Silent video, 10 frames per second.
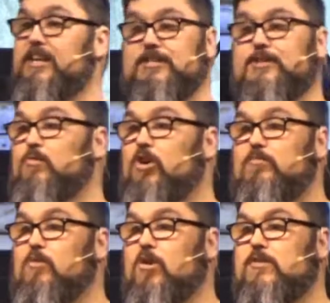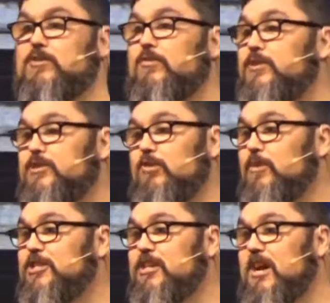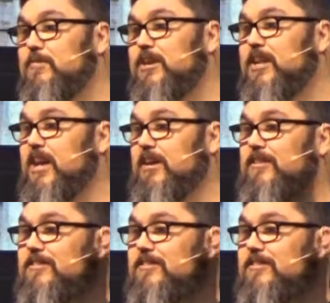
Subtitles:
it is to work more. There's only so much time in a day.